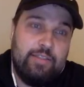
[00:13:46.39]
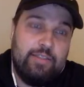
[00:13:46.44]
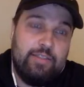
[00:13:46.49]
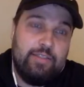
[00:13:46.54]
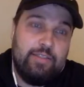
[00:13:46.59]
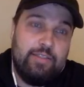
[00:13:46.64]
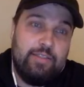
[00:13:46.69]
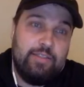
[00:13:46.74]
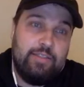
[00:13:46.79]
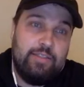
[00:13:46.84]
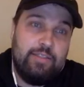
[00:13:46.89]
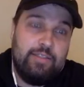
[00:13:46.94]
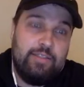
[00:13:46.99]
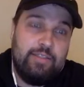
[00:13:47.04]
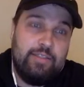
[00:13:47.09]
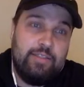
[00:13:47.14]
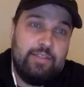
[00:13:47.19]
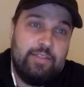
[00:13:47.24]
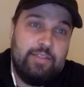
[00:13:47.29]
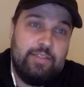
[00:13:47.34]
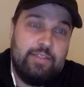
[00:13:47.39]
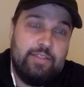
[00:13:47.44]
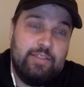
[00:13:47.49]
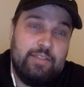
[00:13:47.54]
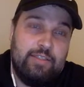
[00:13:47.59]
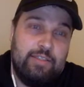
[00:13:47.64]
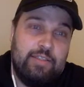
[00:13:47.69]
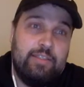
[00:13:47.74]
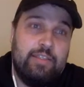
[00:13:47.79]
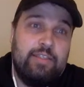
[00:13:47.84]

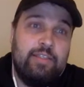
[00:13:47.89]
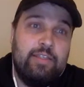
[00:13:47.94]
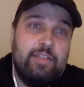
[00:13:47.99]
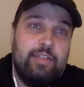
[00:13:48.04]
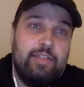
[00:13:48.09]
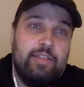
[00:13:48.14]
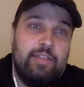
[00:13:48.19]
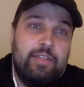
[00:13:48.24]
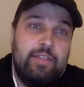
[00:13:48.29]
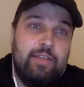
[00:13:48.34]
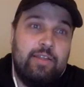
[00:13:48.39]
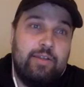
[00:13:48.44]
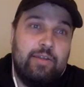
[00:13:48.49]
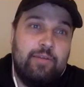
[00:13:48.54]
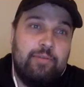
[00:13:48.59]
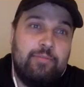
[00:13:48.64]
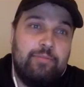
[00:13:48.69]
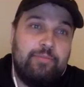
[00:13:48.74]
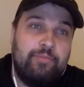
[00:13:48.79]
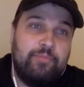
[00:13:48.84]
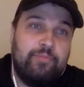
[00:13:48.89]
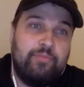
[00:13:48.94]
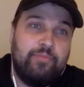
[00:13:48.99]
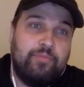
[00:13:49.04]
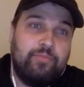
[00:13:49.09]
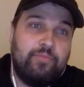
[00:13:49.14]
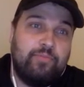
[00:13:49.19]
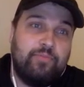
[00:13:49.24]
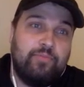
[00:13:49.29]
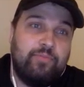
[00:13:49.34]

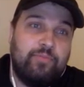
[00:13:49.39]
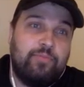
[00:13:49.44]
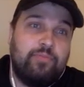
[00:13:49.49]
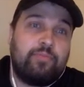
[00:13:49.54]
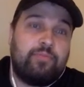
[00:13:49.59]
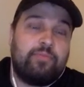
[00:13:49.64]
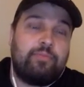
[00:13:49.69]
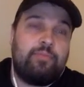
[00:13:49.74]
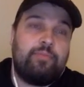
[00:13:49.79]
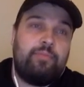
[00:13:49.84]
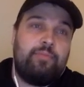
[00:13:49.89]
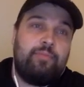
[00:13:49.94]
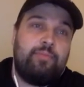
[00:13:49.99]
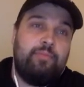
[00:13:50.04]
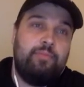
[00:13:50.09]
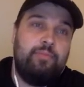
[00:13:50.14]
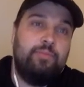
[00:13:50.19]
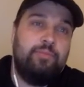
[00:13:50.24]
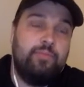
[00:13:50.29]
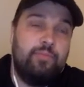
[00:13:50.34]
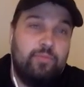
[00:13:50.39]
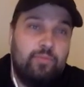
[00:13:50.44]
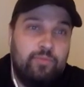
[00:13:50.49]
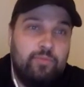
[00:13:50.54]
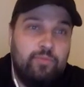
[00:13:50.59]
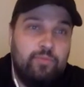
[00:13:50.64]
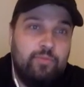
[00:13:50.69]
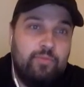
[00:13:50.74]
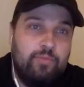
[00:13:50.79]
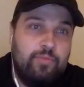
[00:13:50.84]

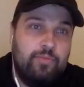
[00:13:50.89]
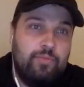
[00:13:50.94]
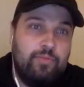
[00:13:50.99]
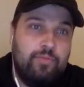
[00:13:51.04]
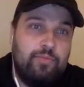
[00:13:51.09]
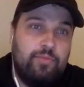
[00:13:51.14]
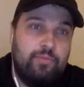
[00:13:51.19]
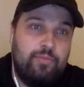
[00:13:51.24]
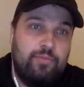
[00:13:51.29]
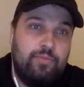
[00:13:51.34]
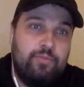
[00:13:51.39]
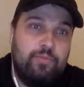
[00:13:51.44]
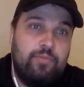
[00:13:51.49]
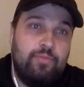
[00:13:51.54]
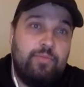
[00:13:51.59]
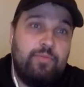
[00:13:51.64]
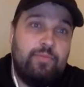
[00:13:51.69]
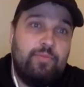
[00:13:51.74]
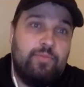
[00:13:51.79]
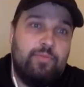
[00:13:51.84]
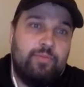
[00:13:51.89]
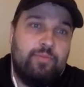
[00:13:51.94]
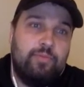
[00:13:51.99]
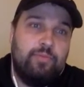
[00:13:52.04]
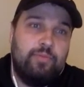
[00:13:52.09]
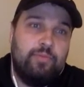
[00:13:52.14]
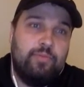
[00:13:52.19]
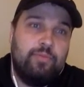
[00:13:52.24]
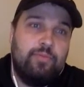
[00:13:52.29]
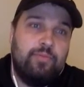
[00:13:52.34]

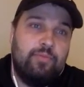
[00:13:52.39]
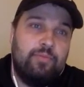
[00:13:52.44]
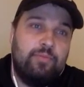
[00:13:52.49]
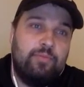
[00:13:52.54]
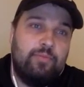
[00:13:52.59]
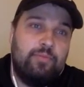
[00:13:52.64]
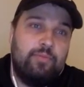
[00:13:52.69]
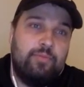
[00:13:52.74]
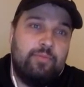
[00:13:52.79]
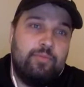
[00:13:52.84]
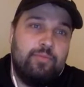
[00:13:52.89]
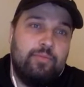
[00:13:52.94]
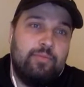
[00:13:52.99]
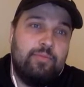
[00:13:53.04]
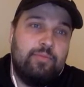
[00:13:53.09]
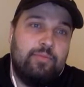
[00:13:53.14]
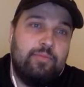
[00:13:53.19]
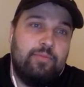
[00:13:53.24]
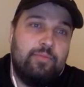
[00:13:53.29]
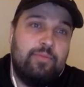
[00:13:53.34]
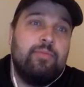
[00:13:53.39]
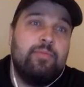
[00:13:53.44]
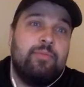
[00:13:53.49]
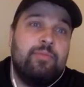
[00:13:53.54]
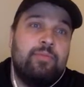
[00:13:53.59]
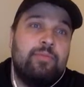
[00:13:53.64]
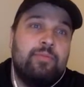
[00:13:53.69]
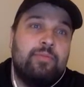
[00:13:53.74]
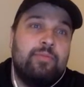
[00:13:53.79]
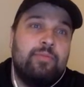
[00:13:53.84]

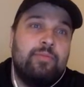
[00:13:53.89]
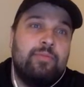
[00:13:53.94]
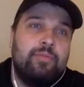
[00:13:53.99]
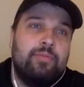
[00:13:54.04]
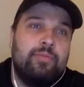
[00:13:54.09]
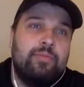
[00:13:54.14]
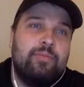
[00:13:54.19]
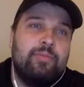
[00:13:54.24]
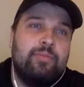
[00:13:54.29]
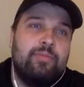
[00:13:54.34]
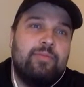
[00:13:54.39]
No words are spoken by the person on screen.